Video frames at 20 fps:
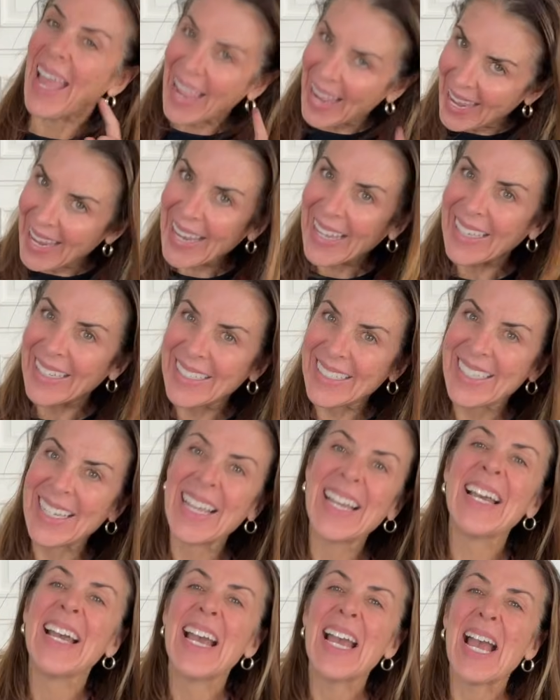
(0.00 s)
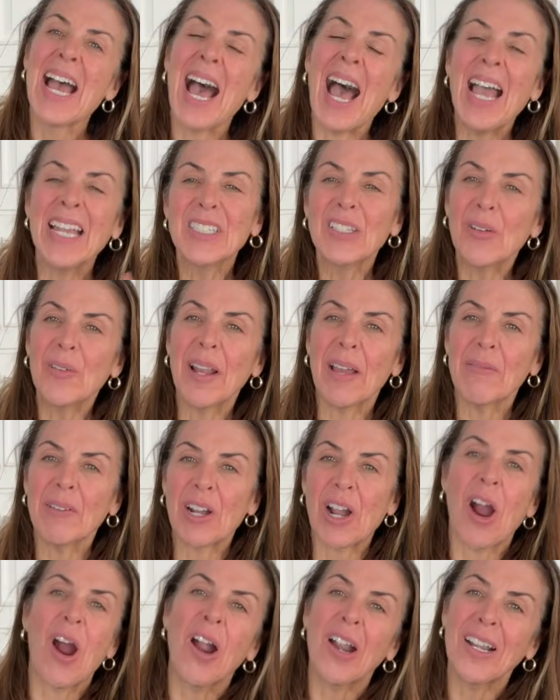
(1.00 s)
and I don't have a
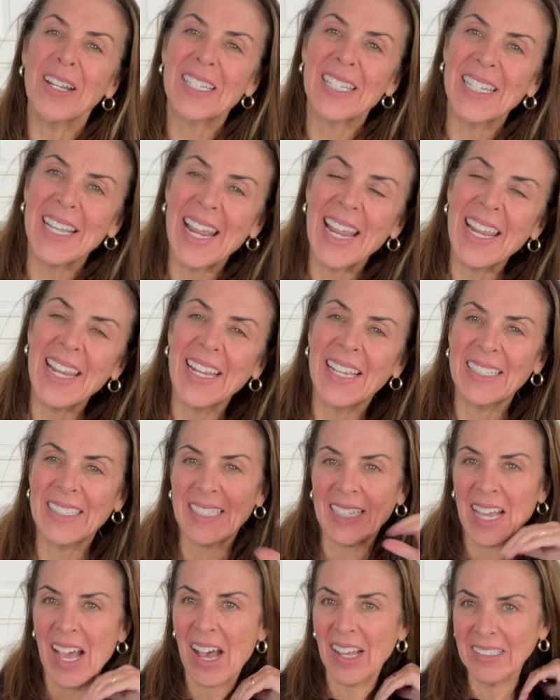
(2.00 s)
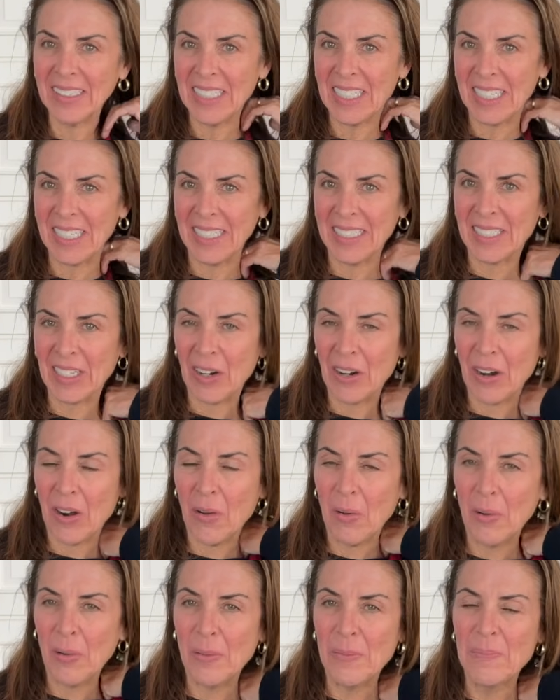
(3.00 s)
car today because the college kids are
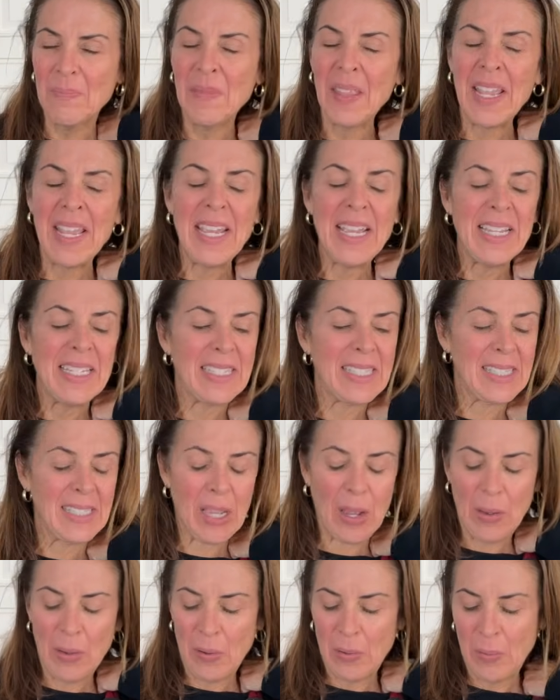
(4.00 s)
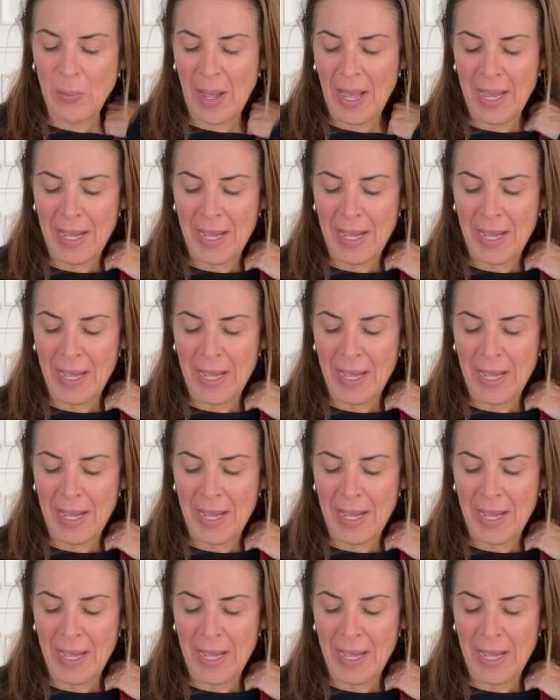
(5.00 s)
home. So